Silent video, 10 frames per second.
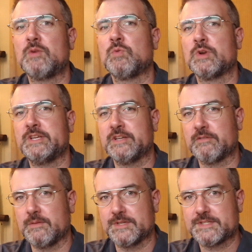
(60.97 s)
working
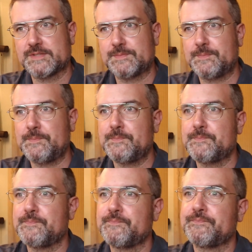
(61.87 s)
agreements.
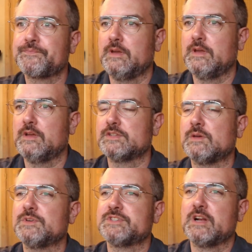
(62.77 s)
So
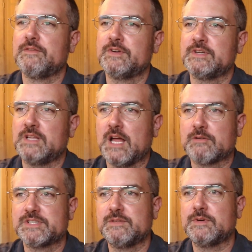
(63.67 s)
we'll start off on the
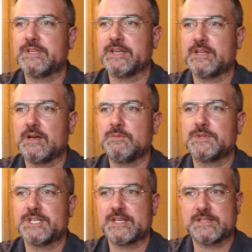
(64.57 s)
HolacracyOne GitHub, which
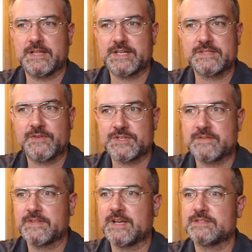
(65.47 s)
has the latest version of
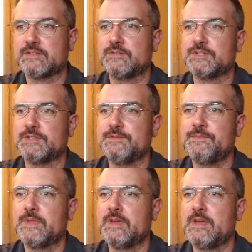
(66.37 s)
the Constitution.
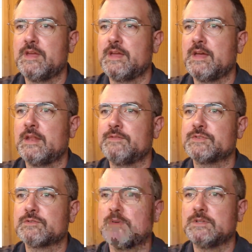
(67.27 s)
And if you
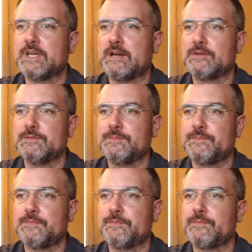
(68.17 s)
scroll down
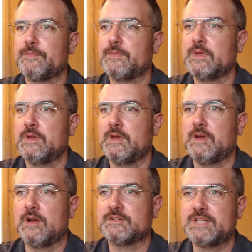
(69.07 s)

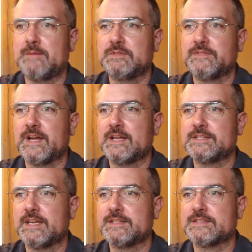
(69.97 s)
under Table of
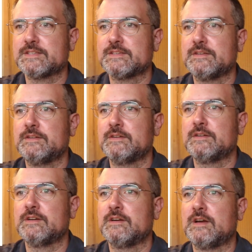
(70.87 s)
Contents,
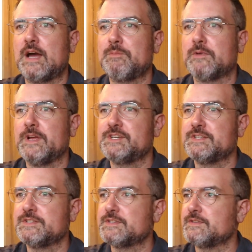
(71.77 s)

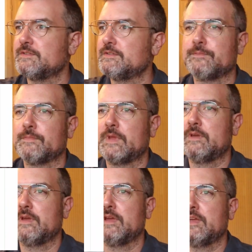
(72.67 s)
Operations,
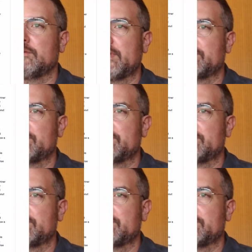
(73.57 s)
here we have a